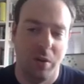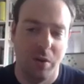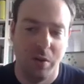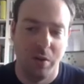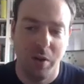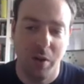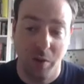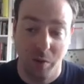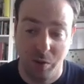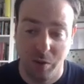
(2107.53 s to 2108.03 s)

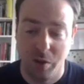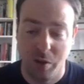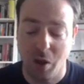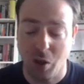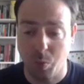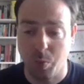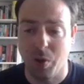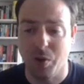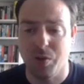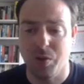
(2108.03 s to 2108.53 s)
the
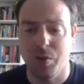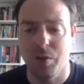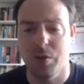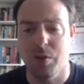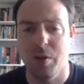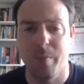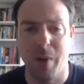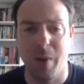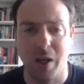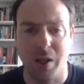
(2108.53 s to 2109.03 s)
Dutch
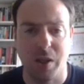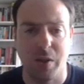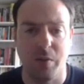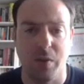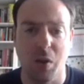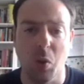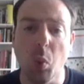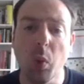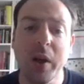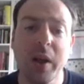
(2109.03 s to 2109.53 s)
Protestants are
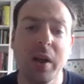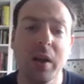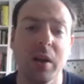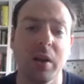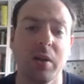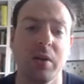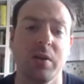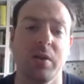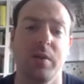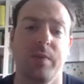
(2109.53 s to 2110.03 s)
massively
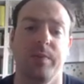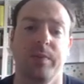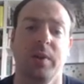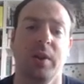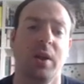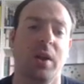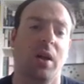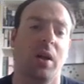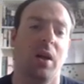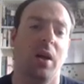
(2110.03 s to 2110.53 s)
weakened.
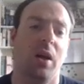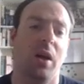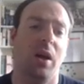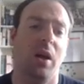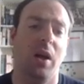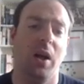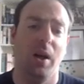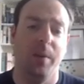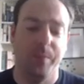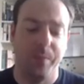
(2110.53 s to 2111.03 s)

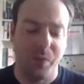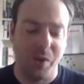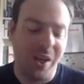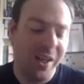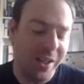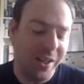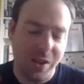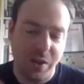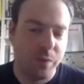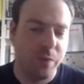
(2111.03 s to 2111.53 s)
Um,
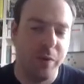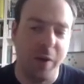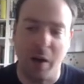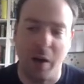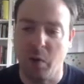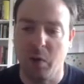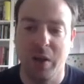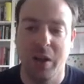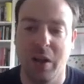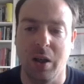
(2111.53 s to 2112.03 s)
it is
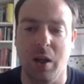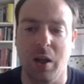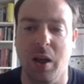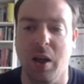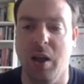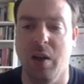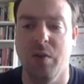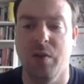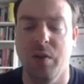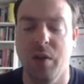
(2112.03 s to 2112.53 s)
very
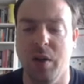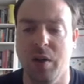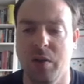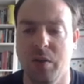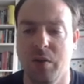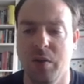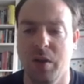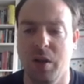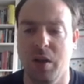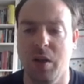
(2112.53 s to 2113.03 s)
clear
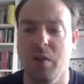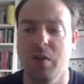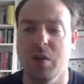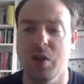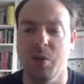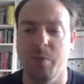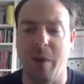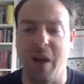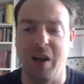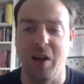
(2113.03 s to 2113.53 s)
that the, the
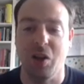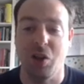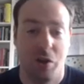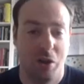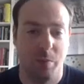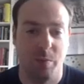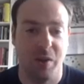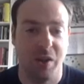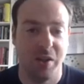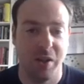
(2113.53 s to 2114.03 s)

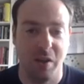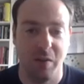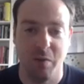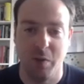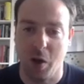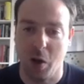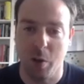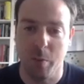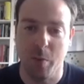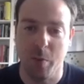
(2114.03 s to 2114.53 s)
Spanish can be seen
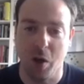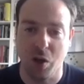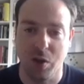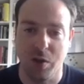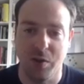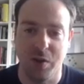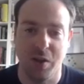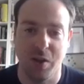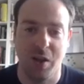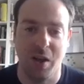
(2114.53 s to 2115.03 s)
very
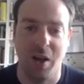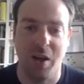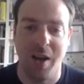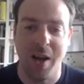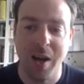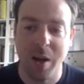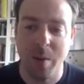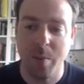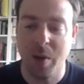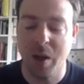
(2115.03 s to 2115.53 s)
much as an
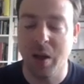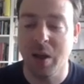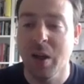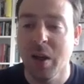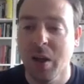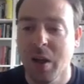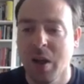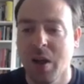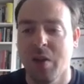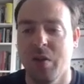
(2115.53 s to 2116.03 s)
enemy.
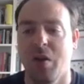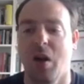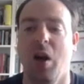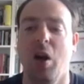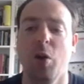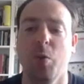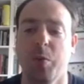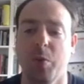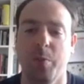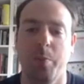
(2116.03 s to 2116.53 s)
The
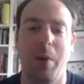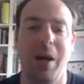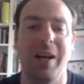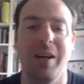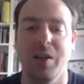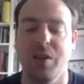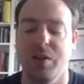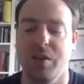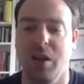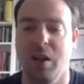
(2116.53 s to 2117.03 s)
hope of
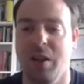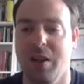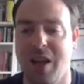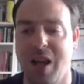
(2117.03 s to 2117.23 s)
balancing